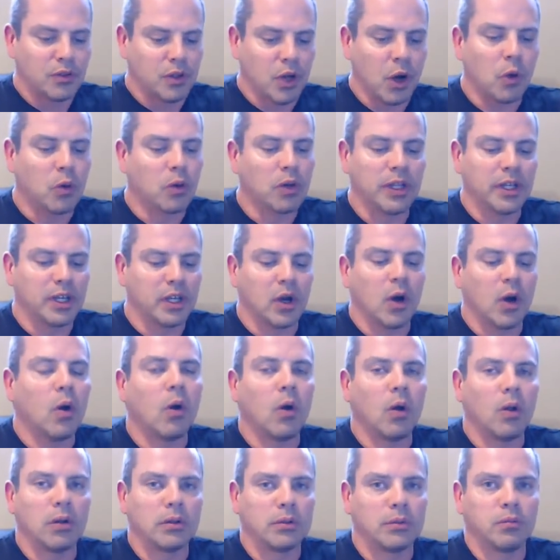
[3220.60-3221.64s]
totally
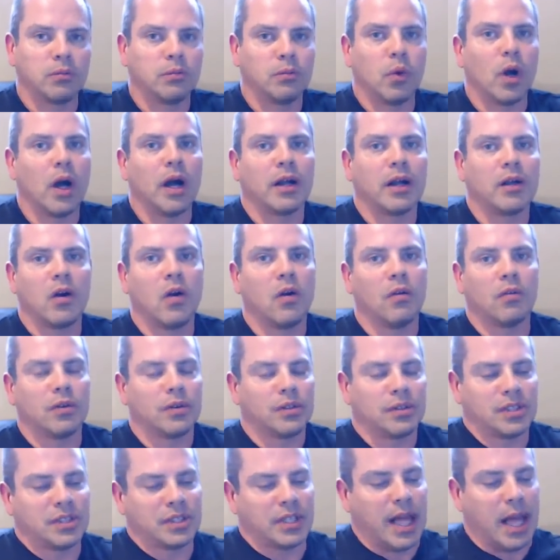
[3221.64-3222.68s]
cold, walk
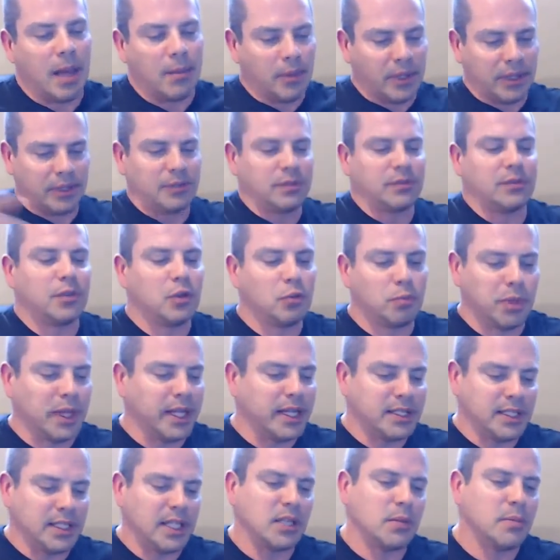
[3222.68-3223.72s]
over and slap like two
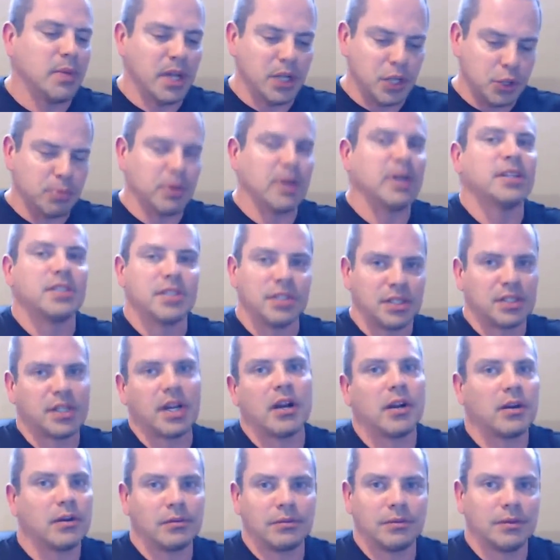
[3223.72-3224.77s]
plates on the bench press and
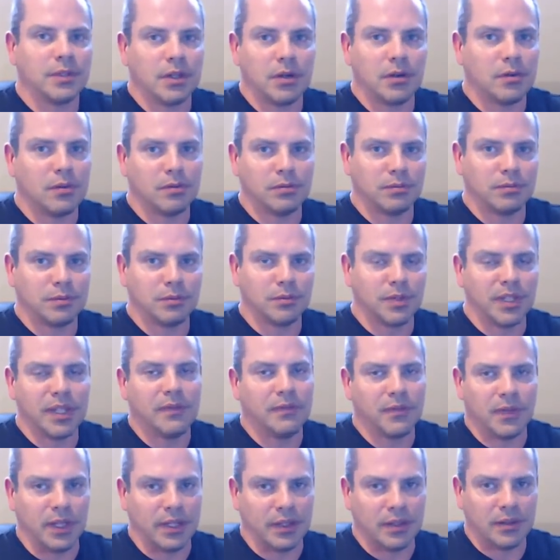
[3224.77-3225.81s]
start, you know,
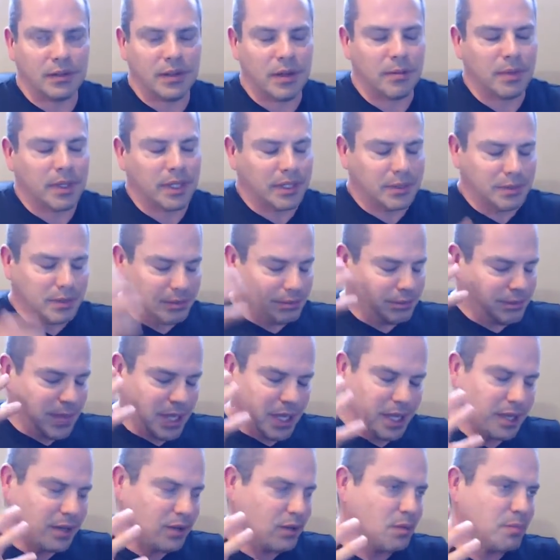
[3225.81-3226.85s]
lifting. I'm like,
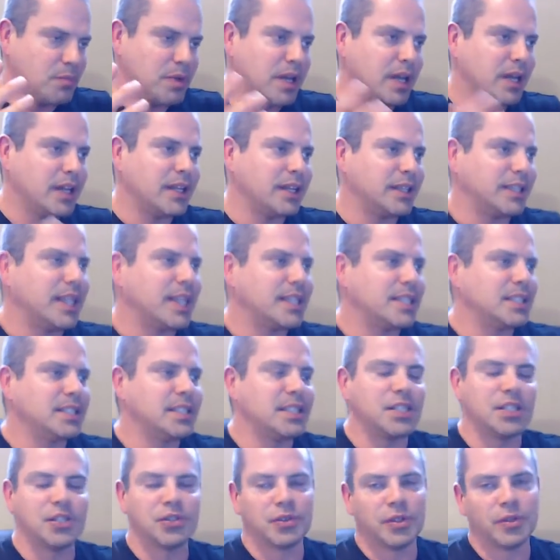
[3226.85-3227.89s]
man, oh man, like that's an
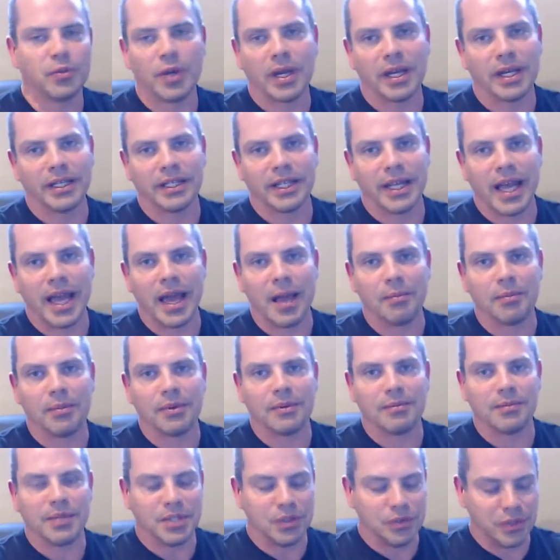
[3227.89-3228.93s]
injury waiting to happen.
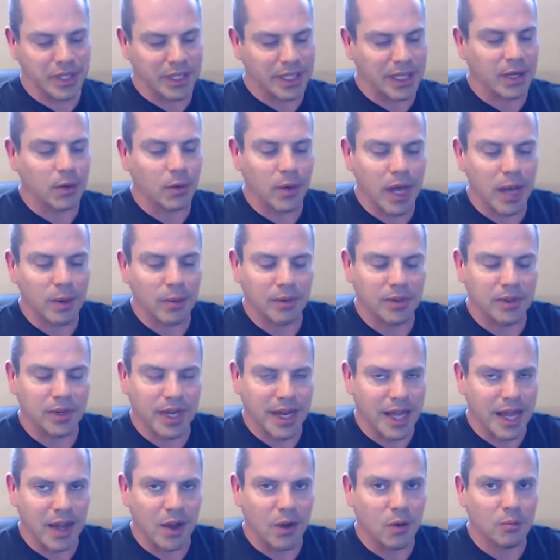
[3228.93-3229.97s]
I mean, you can get away with it
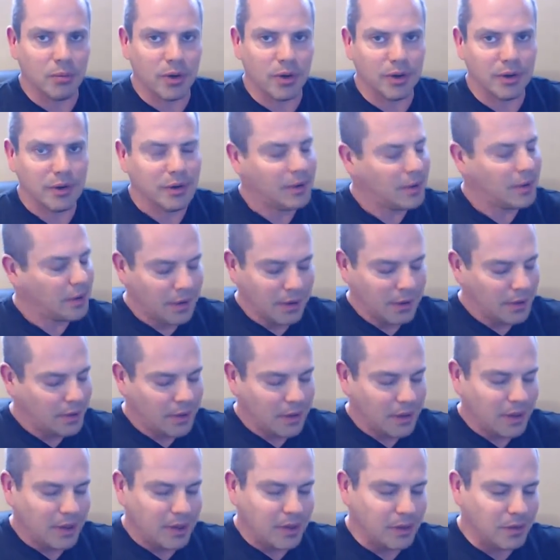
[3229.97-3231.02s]
now, but
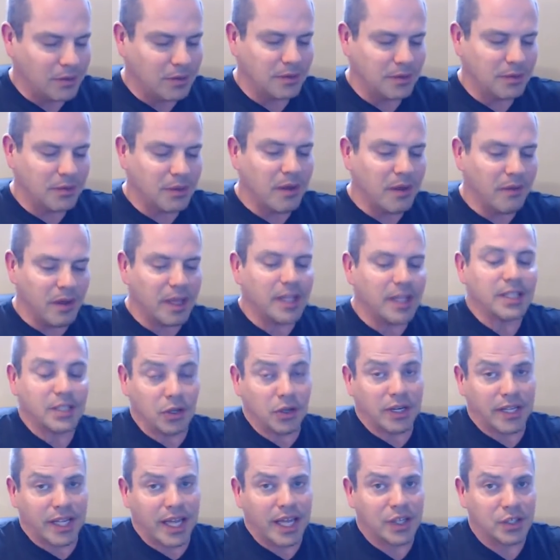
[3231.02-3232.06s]
you know, it's
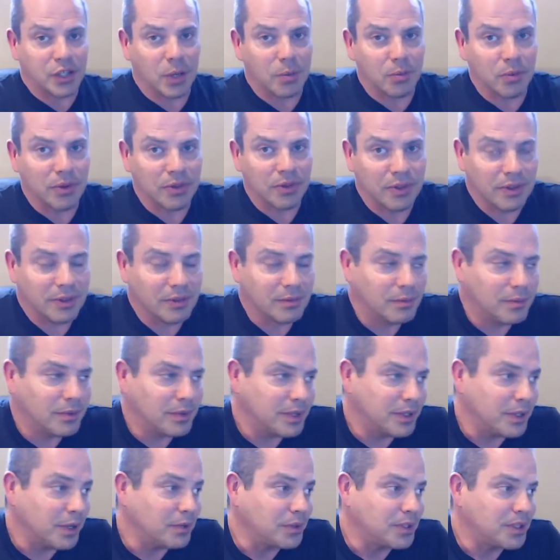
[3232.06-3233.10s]
going to catch up with you.
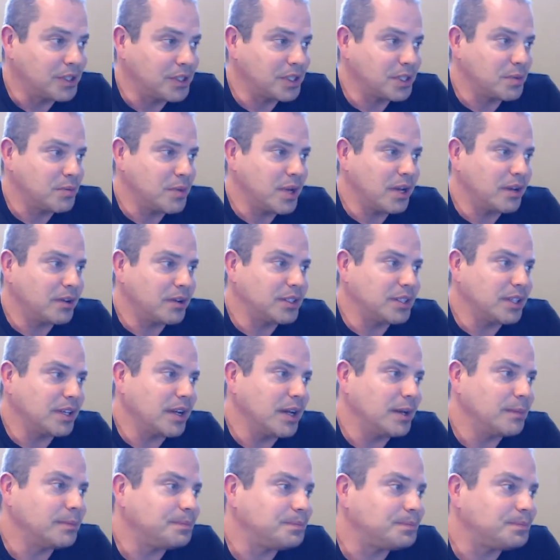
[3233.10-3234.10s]
You know, it's just a matter of time.